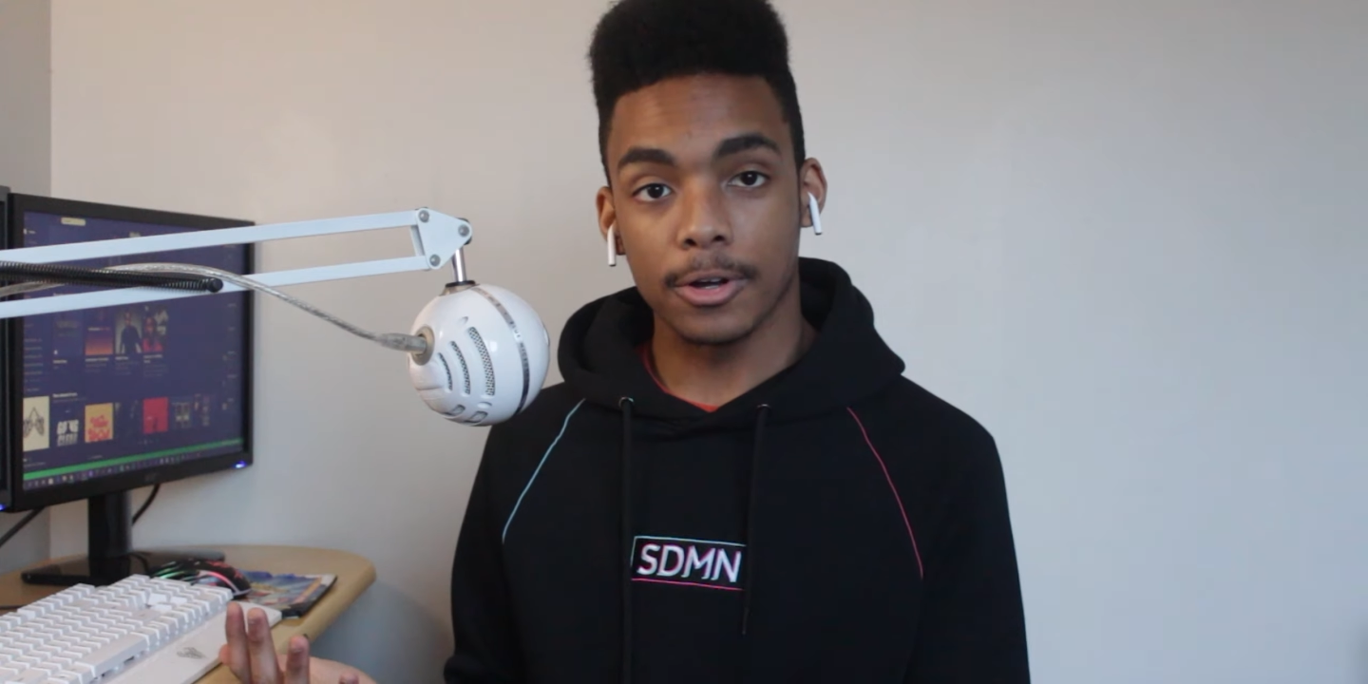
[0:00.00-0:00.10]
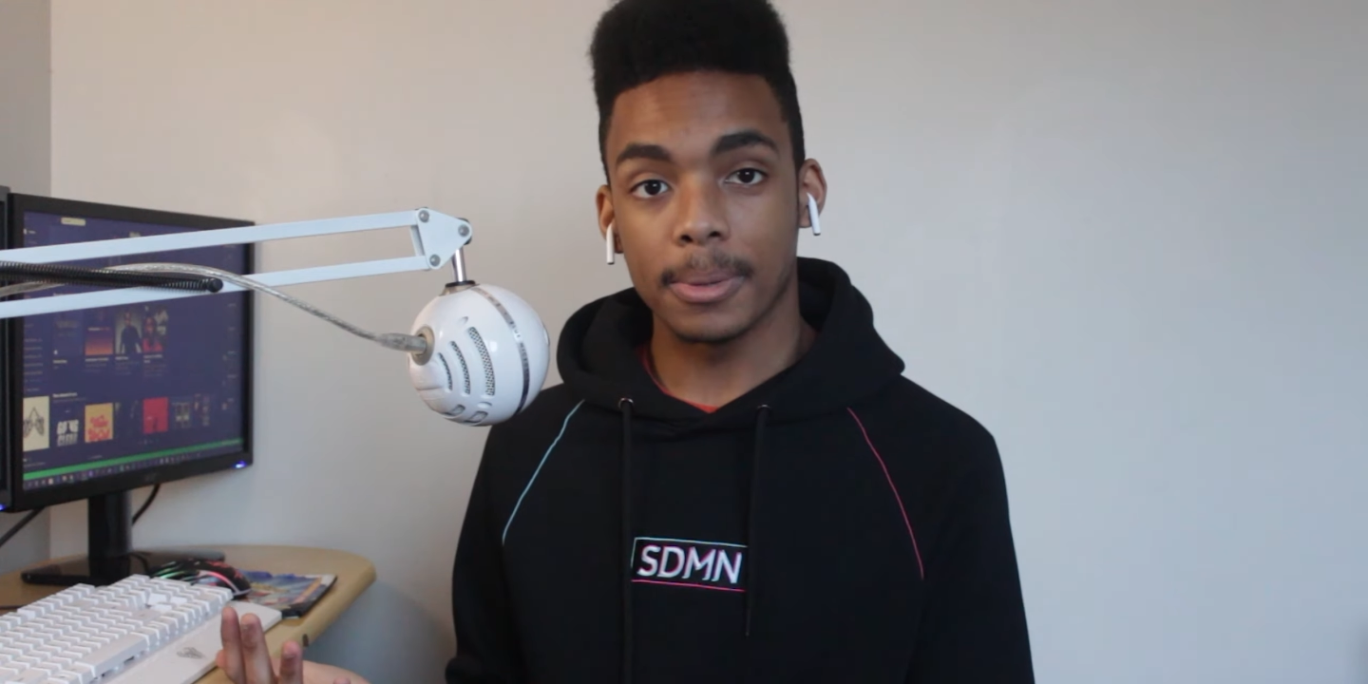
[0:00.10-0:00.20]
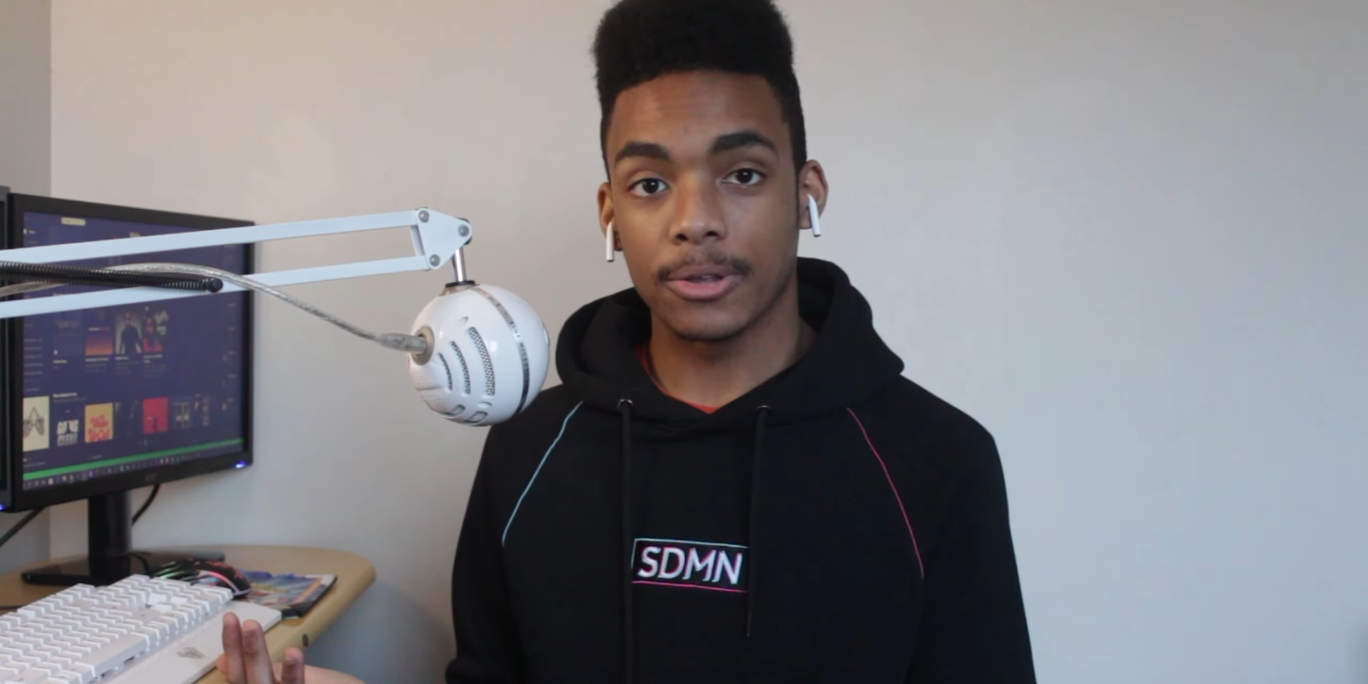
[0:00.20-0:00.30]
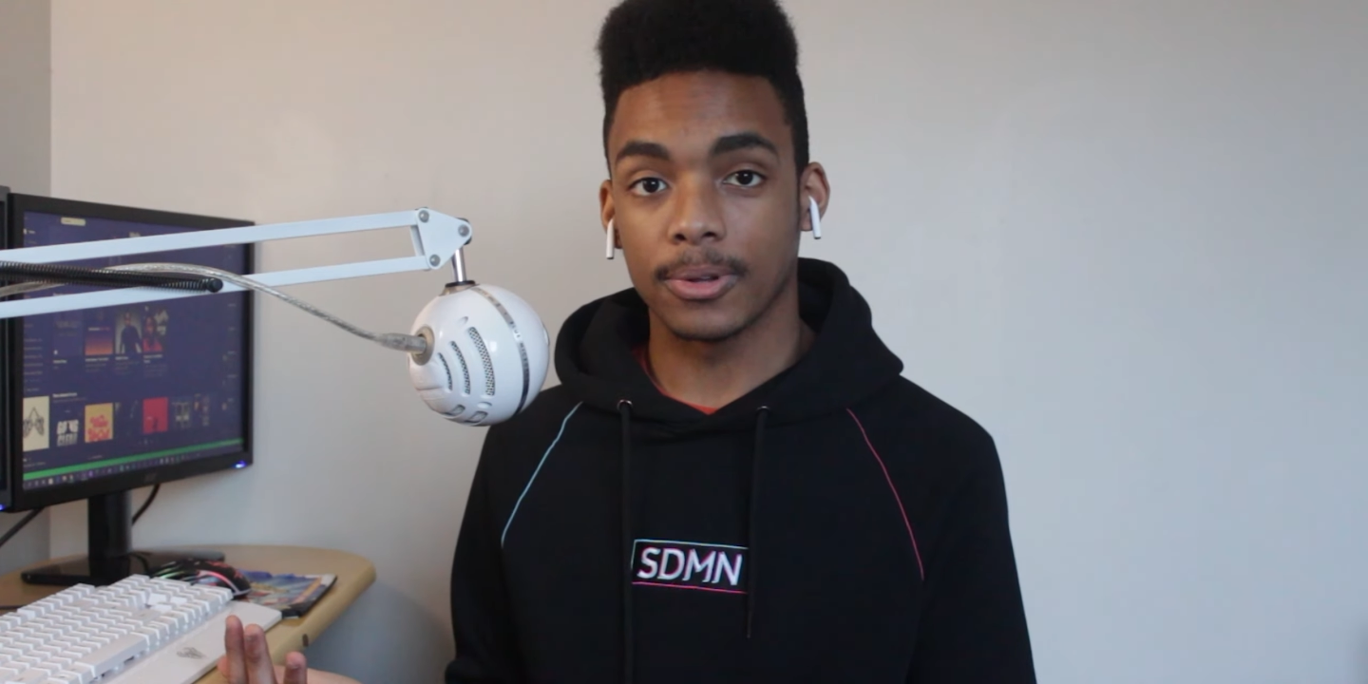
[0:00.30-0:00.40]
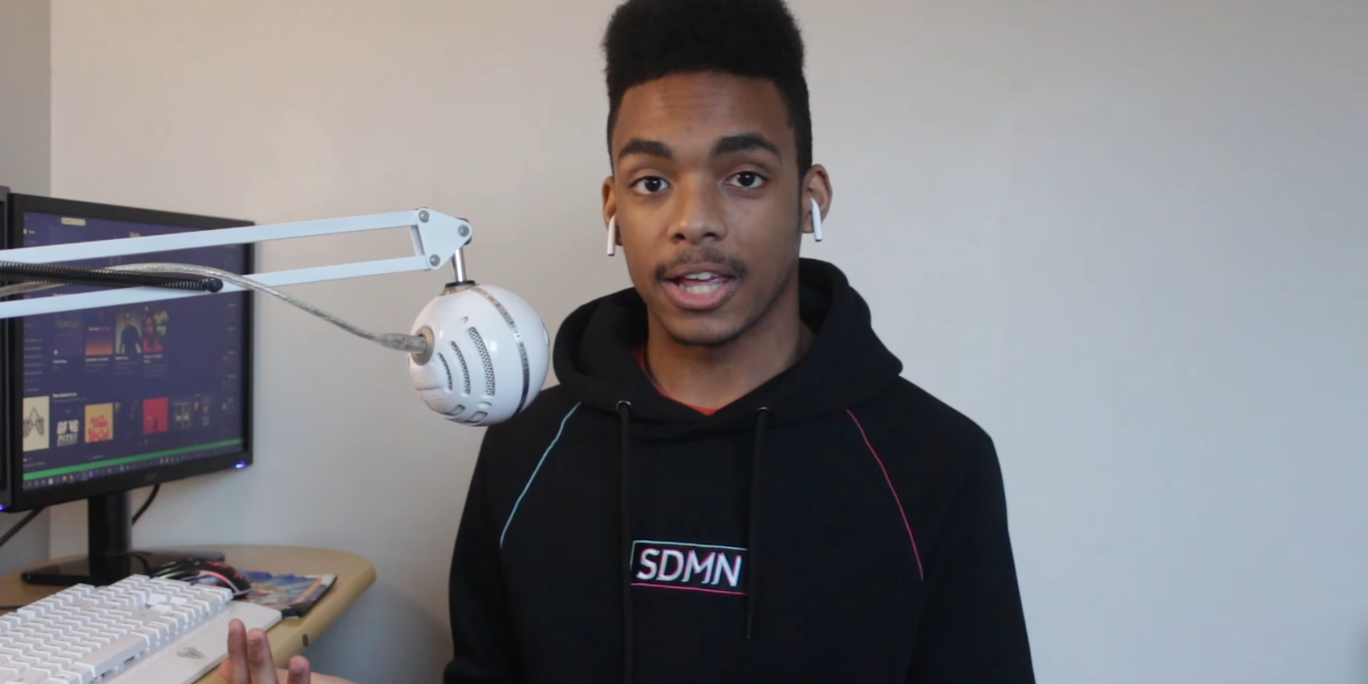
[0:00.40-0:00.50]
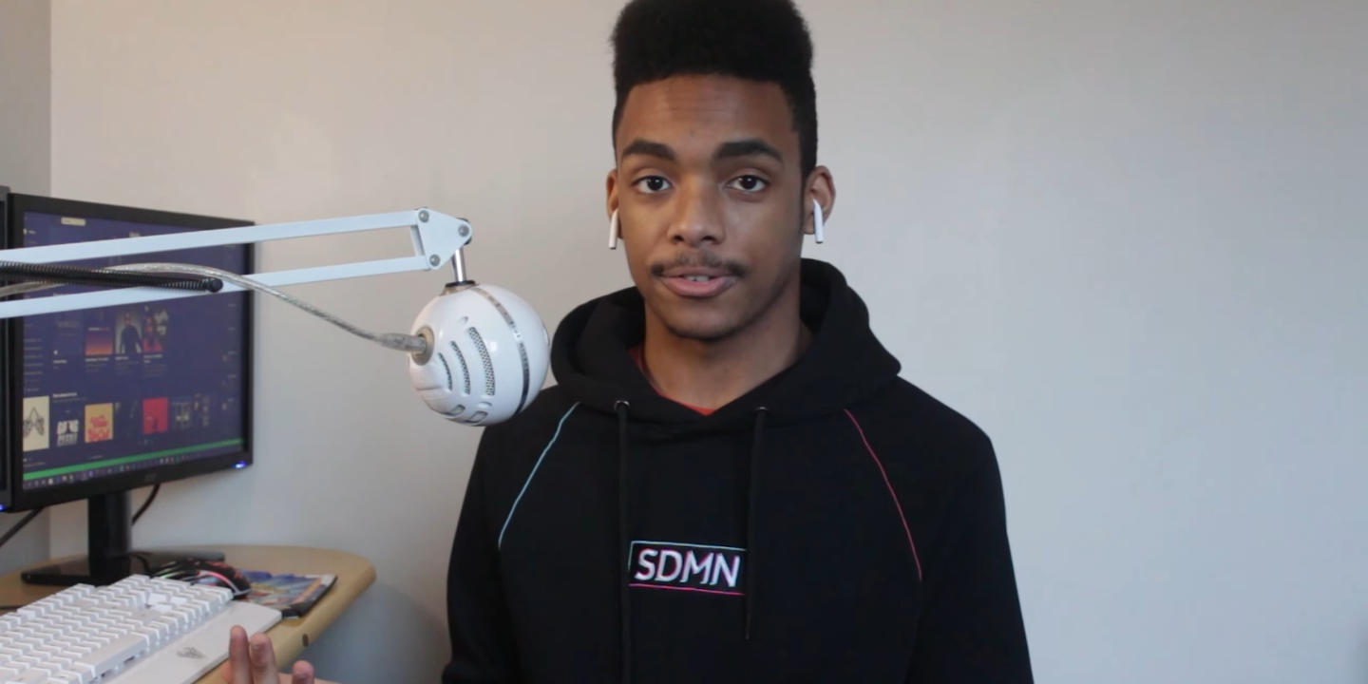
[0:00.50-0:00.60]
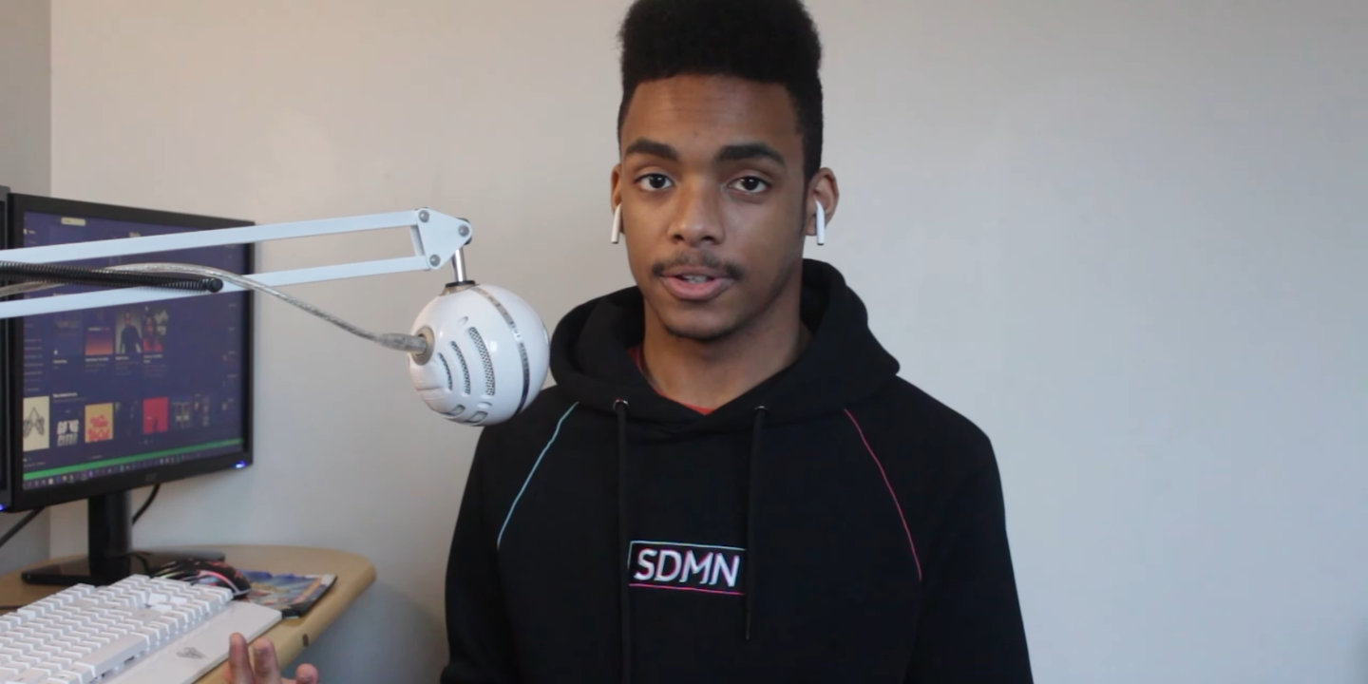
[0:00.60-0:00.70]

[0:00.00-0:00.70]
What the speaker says: 4 hours will ask